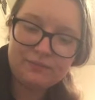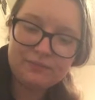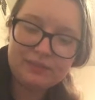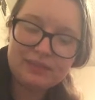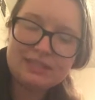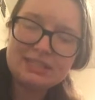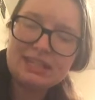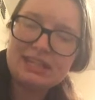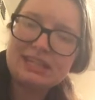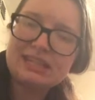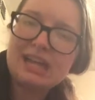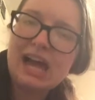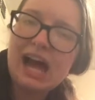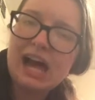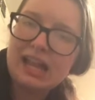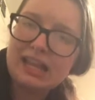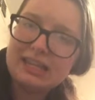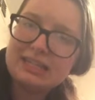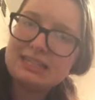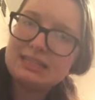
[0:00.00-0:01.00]
It's like a
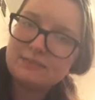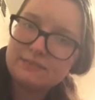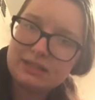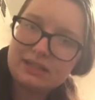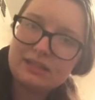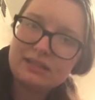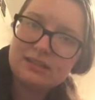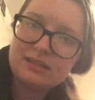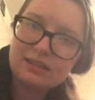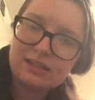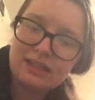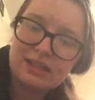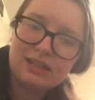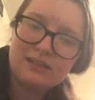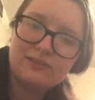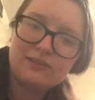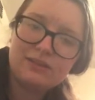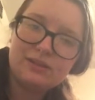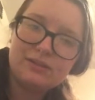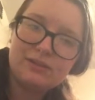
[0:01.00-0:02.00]
talisman. Like
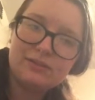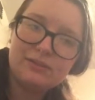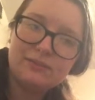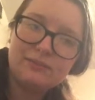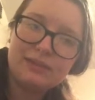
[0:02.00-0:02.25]
if you